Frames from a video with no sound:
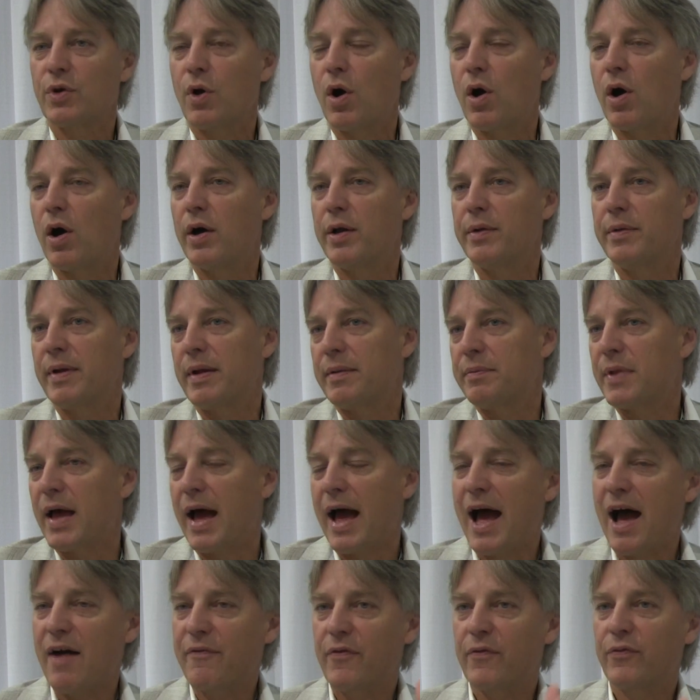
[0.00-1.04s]
on a
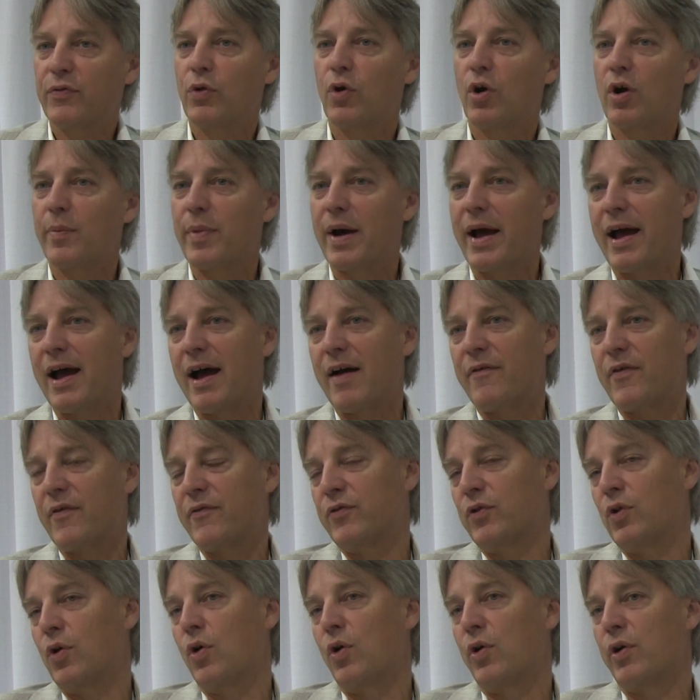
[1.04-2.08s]
half a floor by half a
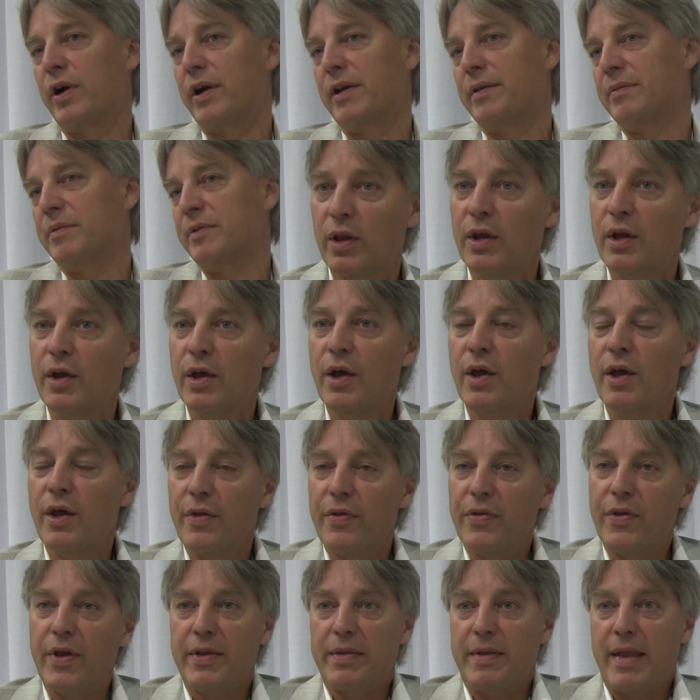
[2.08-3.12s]
floor, and
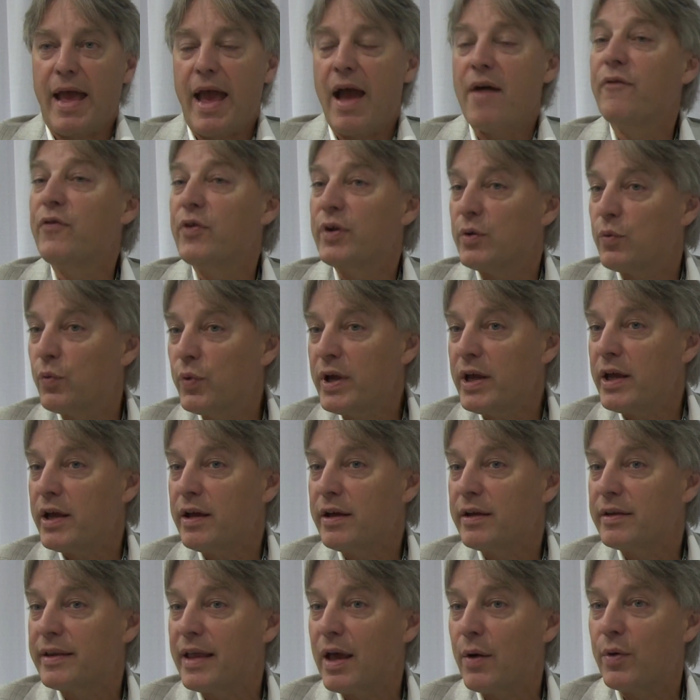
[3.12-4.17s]
that every week
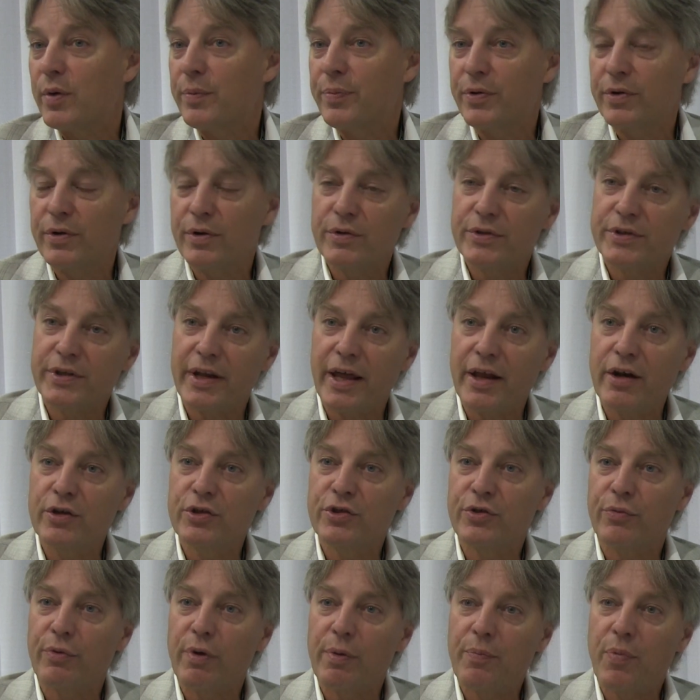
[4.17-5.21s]
they would produce an
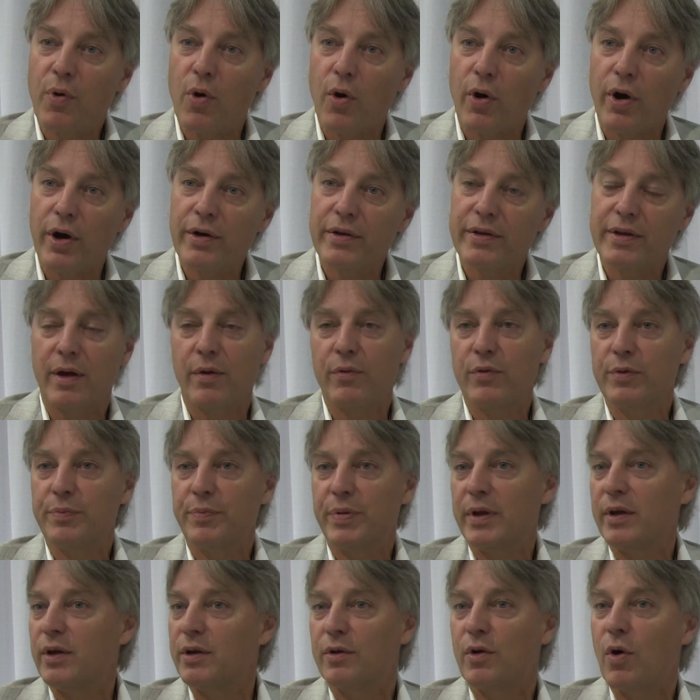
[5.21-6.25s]
energy report that would
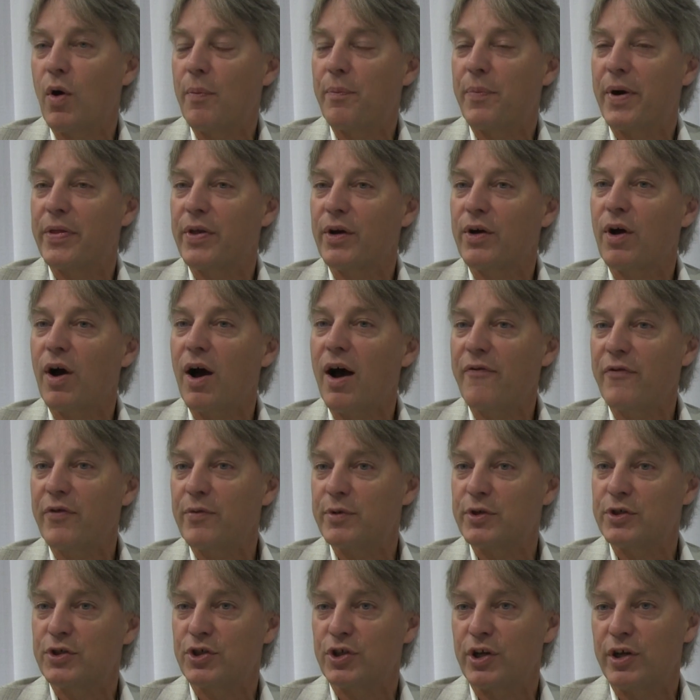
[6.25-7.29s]
go up by the coffee
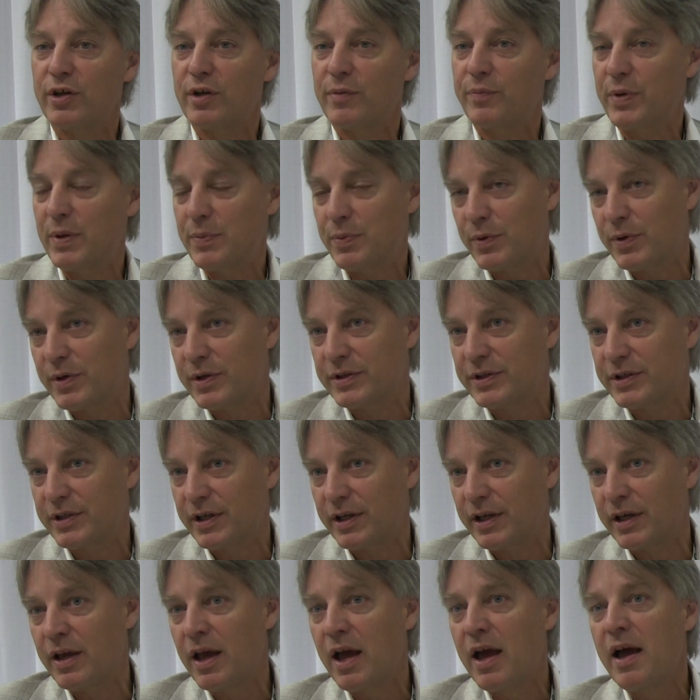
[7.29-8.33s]
machine, and people could
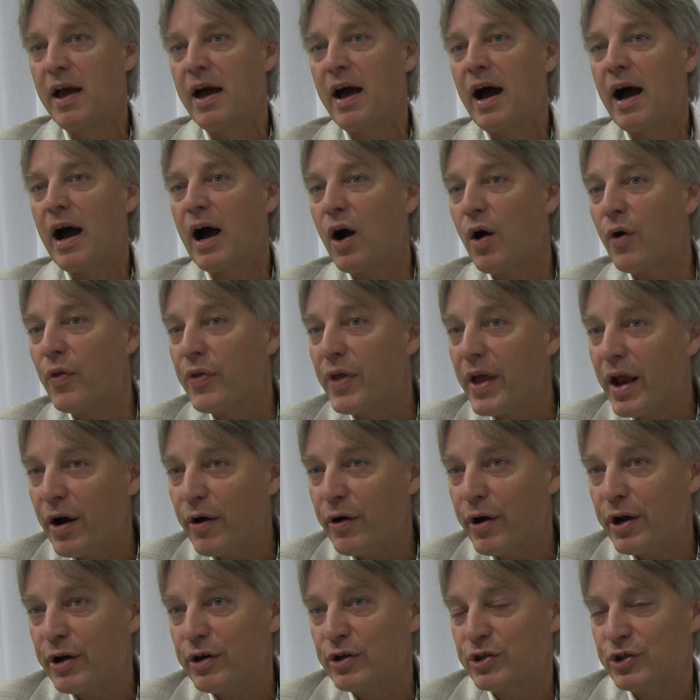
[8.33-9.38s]
see how
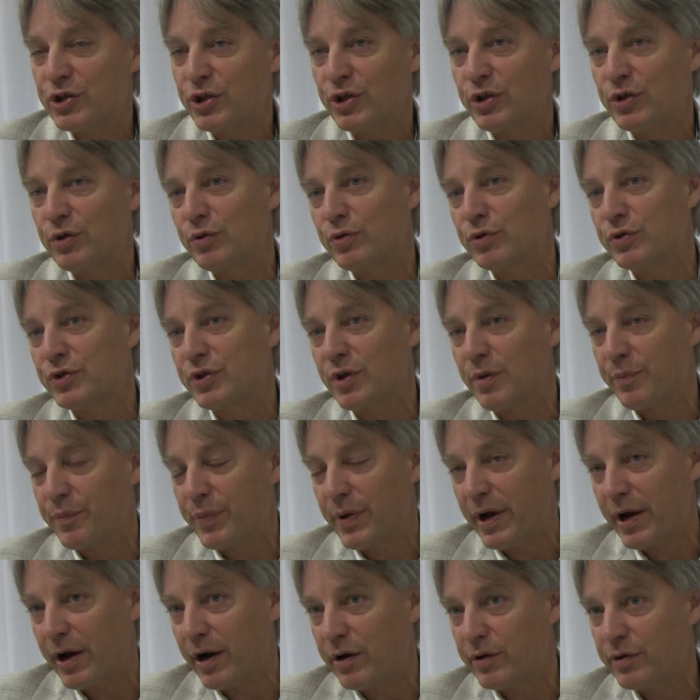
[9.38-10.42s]
their energy use
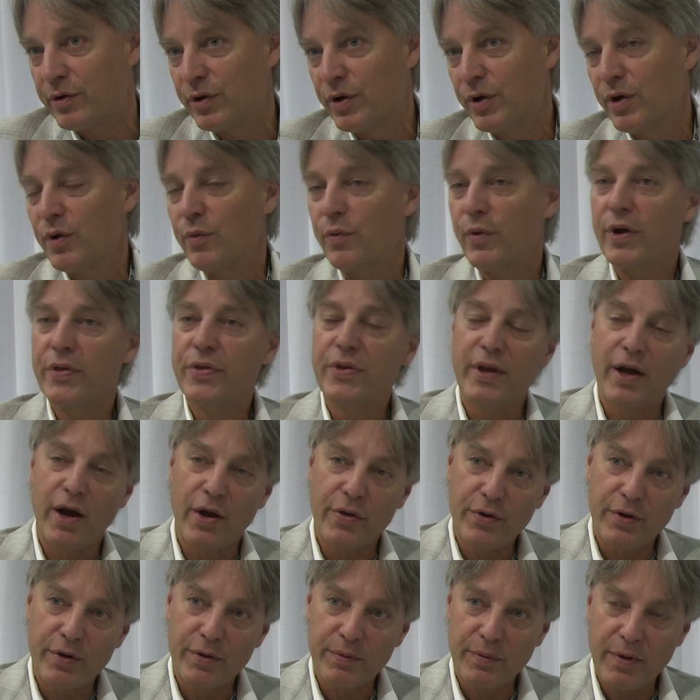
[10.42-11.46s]
compared with the
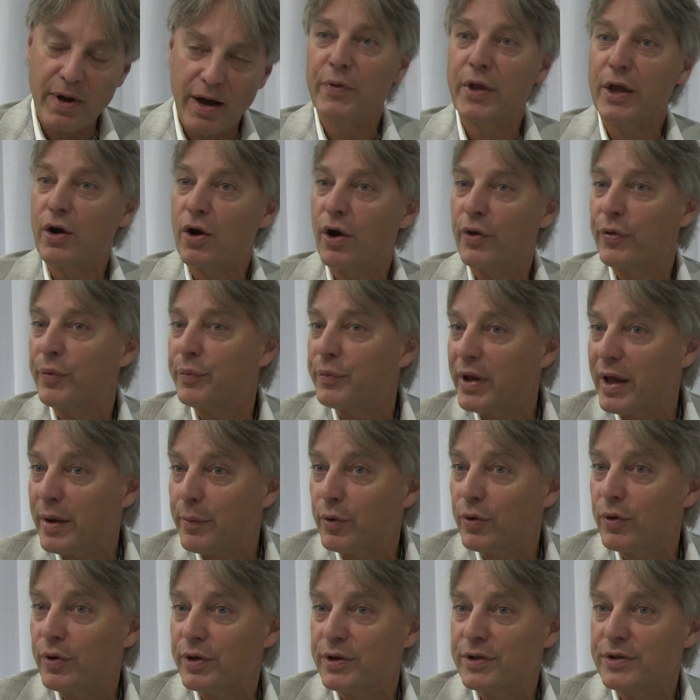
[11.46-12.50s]
other, they called them
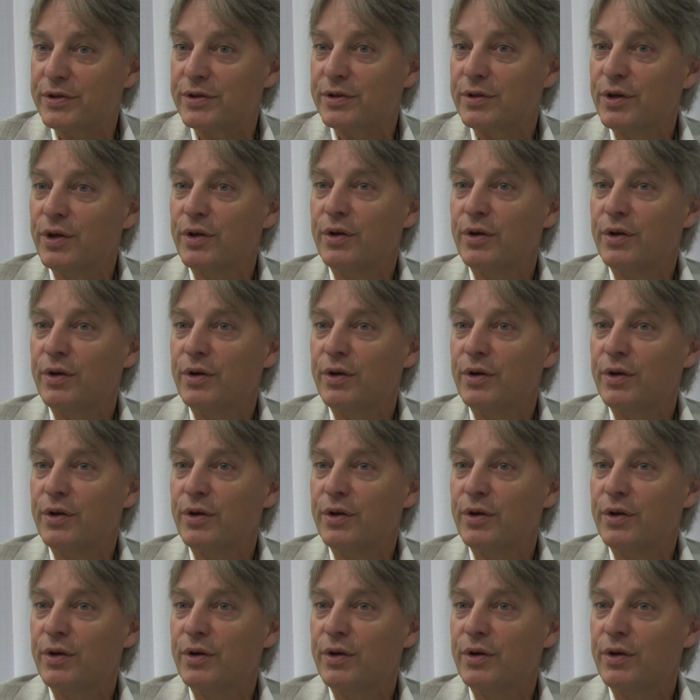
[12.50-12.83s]
neighborhoods,